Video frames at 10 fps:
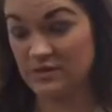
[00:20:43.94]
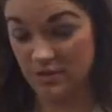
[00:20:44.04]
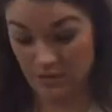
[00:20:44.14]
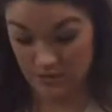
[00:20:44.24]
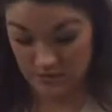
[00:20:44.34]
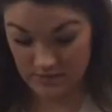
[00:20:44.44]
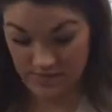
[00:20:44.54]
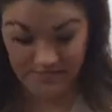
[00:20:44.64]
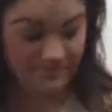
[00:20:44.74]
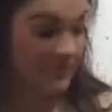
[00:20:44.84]
and girls?
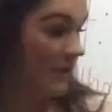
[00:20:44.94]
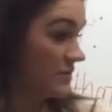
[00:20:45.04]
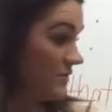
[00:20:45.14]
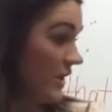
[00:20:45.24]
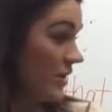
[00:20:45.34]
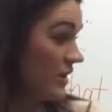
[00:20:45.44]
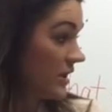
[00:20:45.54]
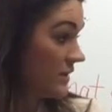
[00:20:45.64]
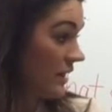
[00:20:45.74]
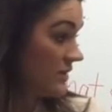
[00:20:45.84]
That was very
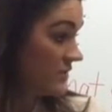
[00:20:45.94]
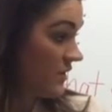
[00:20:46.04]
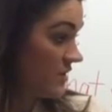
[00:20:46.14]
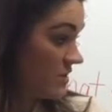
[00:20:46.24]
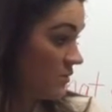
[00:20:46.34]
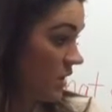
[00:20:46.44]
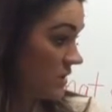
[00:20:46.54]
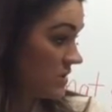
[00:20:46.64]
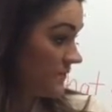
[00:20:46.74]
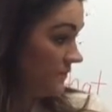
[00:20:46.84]
good. That was very
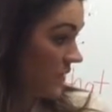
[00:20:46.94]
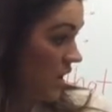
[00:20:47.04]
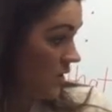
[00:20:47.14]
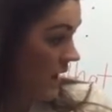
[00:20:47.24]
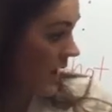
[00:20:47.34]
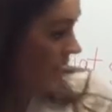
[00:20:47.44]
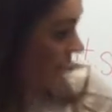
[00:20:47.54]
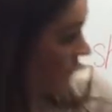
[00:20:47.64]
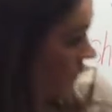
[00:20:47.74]
smart. Okay,